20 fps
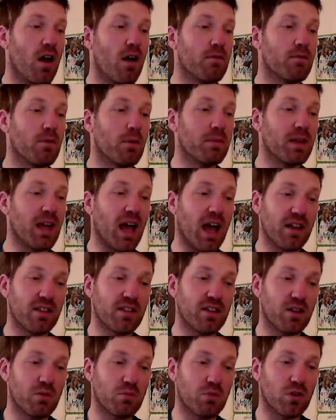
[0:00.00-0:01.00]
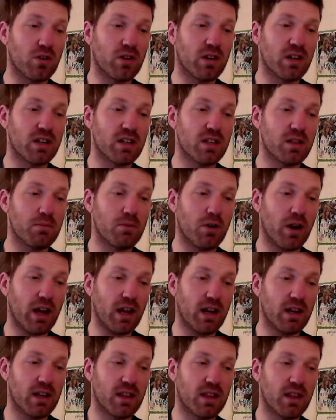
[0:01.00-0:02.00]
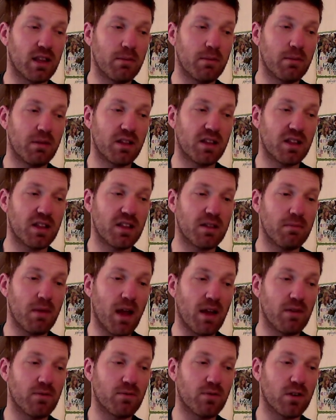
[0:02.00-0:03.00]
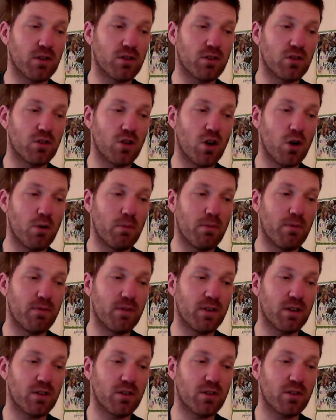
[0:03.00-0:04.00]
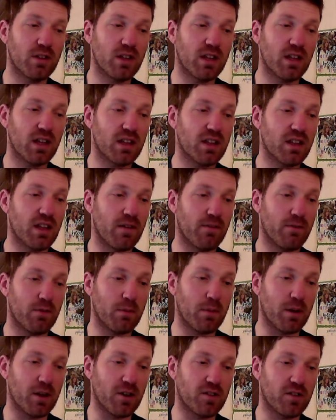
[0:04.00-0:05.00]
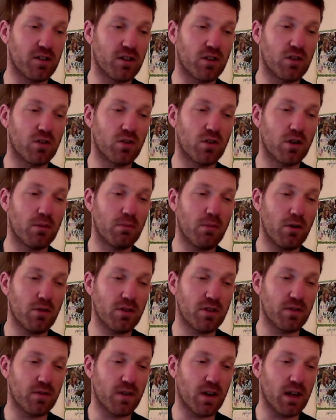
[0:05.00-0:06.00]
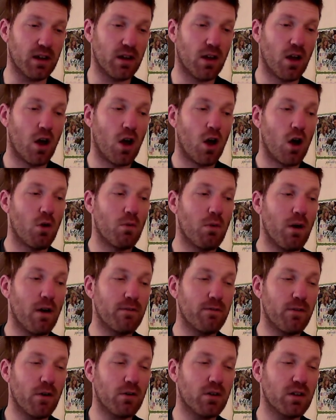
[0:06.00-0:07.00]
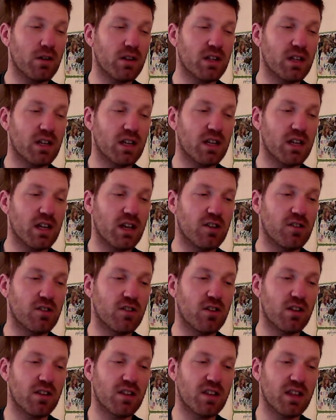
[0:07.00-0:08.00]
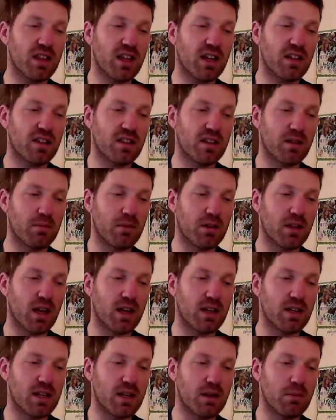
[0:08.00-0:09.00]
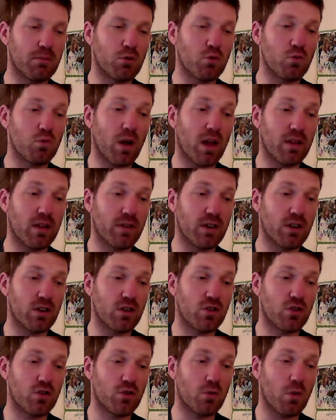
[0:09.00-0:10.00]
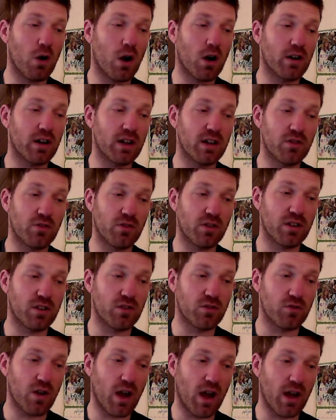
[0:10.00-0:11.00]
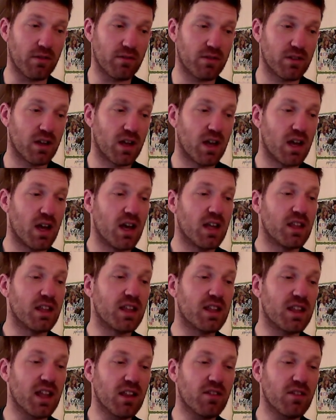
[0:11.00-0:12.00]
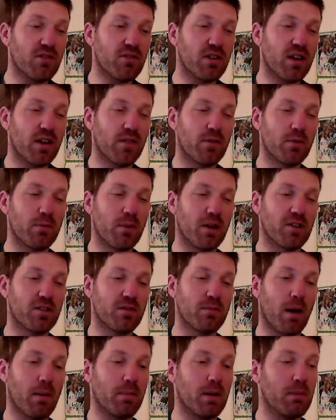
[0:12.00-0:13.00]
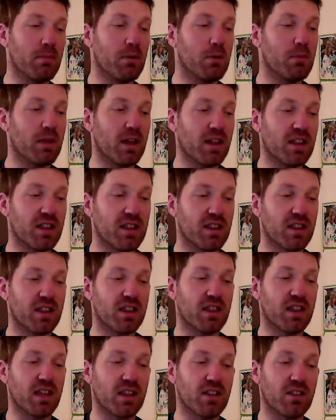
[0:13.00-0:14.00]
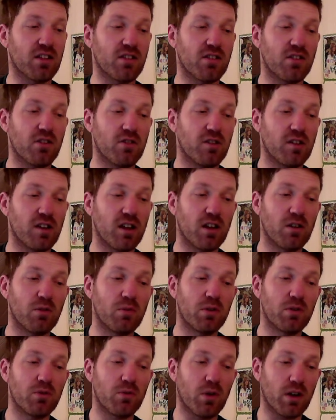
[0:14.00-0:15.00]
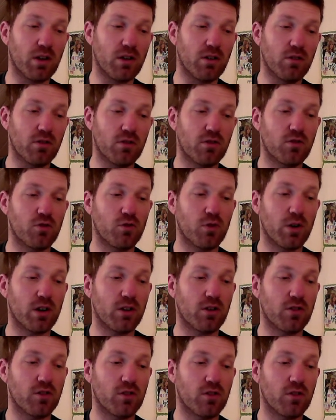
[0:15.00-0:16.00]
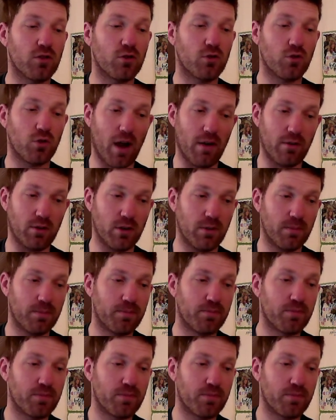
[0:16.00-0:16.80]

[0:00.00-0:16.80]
from the outside world into the brain. The limbic system and frontal lobe filter this information, ignoring most of it, while focusing attention on select stimuli deemed relevant to our interests and drives. The sensory information about people, places, and things associated with drug use triggers travel